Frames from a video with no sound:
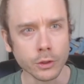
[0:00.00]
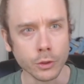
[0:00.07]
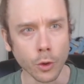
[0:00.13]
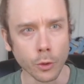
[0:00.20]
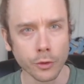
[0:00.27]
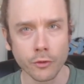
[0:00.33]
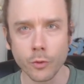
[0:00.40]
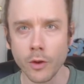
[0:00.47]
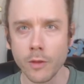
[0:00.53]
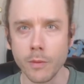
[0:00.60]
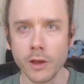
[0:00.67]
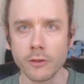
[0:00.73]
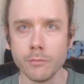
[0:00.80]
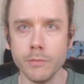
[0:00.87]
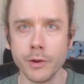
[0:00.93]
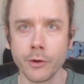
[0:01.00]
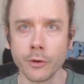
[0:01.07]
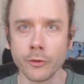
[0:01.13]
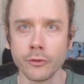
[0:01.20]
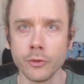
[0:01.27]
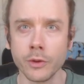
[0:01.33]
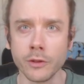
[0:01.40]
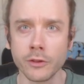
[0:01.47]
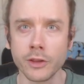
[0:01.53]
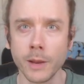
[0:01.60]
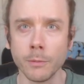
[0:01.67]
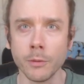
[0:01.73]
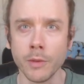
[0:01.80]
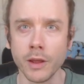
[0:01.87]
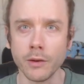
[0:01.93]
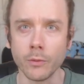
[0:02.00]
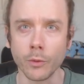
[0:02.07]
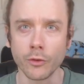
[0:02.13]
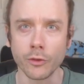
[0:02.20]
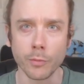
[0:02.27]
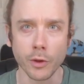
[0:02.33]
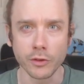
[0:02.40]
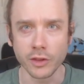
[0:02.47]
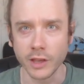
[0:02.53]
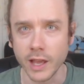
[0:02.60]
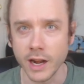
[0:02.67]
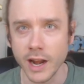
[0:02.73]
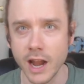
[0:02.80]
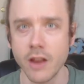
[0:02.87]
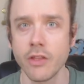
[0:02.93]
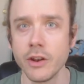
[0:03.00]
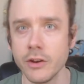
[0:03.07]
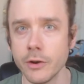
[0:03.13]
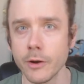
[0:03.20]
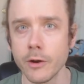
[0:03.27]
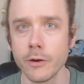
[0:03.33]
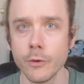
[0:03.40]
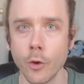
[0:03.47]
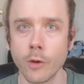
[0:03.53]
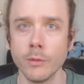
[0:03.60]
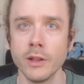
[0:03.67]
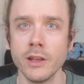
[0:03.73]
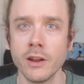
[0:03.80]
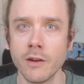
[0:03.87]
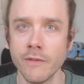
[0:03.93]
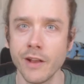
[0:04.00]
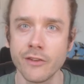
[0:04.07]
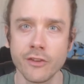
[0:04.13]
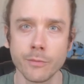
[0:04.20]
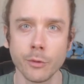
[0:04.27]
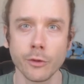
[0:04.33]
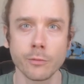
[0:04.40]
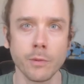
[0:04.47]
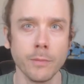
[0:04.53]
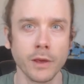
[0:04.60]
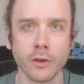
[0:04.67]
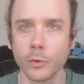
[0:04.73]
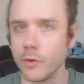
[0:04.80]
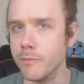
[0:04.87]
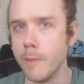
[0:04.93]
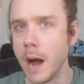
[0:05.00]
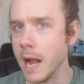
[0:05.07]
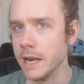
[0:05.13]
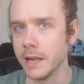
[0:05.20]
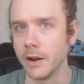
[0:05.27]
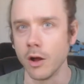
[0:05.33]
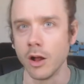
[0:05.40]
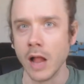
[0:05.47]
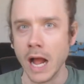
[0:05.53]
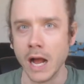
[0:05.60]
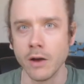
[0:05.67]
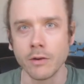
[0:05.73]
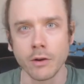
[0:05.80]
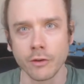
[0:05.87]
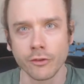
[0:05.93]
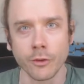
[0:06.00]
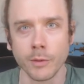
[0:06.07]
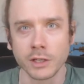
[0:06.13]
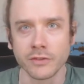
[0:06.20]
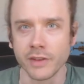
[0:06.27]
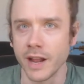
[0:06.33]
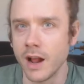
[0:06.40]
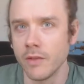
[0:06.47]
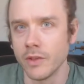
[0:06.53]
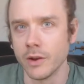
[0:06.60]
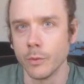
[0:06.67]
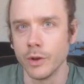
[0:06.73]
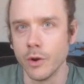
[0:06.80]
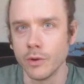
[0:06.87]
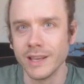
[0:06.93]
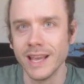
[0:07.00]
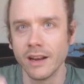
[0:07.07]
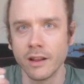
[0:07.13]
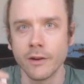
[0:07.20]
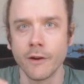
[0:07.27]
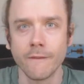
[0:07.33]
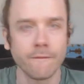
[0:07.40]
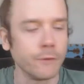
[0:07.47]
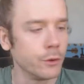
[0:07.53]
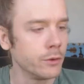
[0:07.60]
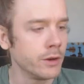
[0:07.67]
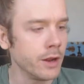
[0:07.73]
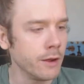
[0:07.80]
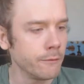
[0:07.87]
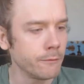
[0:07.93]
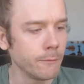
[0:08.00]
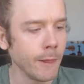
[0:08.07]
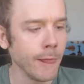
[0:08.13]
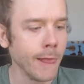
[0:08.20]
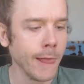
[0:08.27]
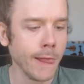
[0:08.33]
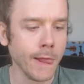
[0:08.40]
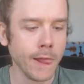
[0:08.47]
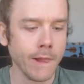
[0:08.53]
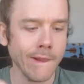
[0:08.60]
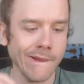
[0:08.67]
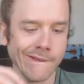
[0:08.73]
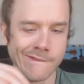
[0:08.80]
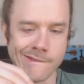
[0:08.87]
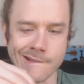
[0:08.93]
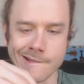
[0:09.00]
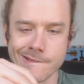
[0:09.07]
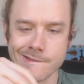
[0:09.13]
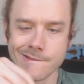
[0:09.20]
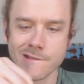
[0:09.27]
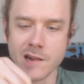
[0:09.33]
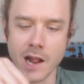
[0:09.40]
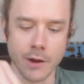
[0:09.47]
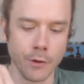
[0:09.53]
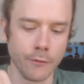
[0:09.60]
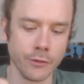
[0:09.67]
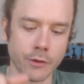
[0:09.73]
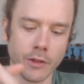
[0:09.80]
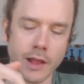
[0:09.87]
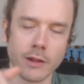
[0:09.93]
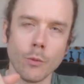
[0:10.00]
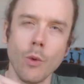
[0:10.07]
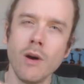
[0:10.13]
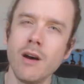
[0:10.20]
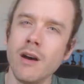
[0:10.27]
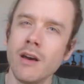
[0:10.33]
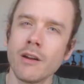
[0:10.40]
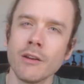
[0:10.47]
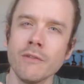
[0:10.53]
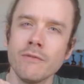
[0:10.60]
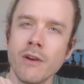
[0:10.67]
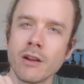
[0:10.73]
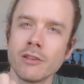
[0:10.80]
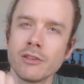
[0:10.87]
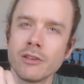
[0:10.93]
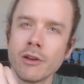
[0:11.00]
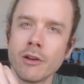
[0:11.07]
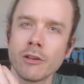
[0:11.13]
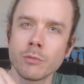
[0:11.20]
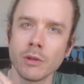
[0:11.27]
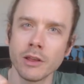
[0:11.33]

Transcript: Gold is one of the best minerals you can supplement. We're supposed to get it out of the dirt normally in our vegetables, but because we've mined it all out, or so much of it out, that we don't get it in our food enough. And like, I don't know if you're like, what? Are you fucking serious?